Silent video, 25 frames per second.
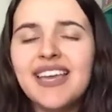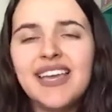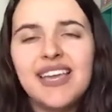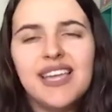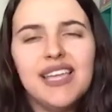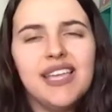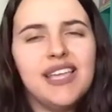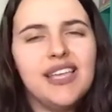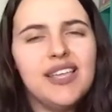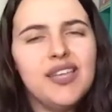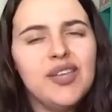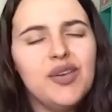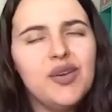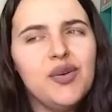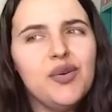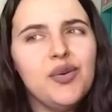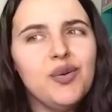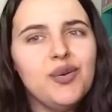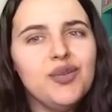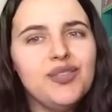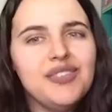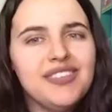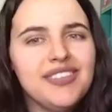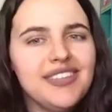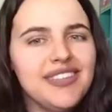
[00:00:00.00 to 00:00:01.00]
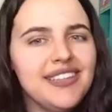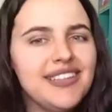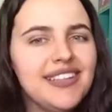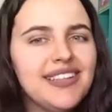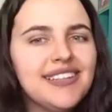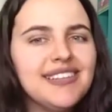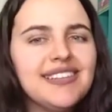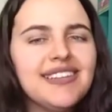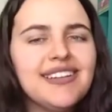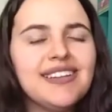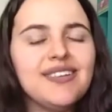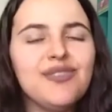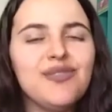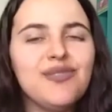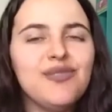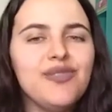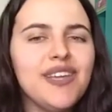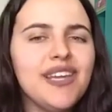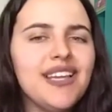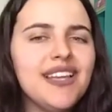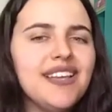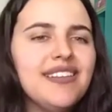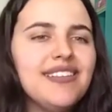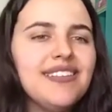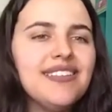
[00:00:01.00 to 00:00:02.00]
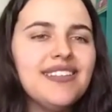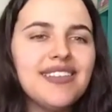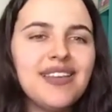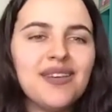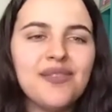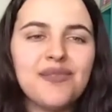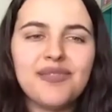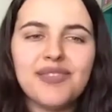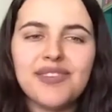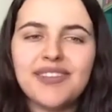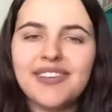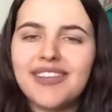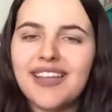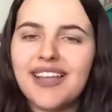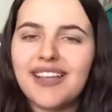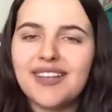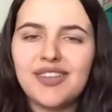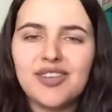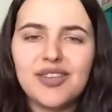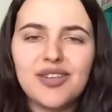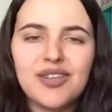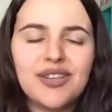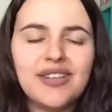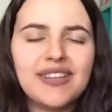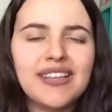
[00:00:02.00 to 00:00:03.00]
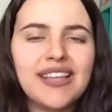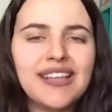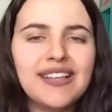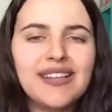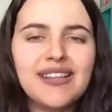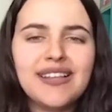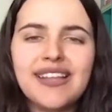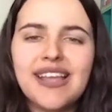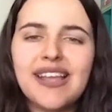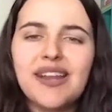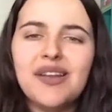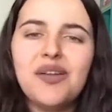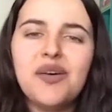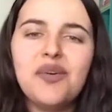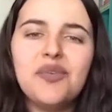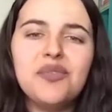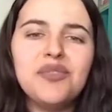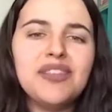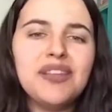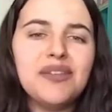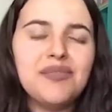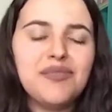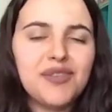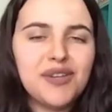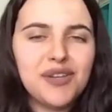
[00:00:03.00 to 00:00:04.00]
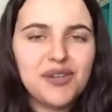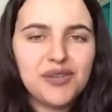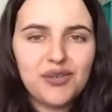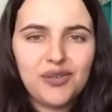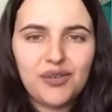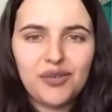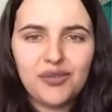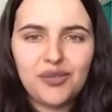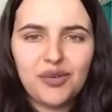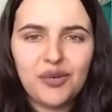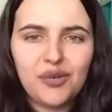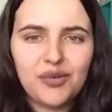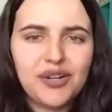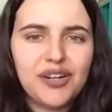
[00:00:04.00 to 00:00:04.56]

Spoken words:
you see that they're thinking something that they know something you don't know.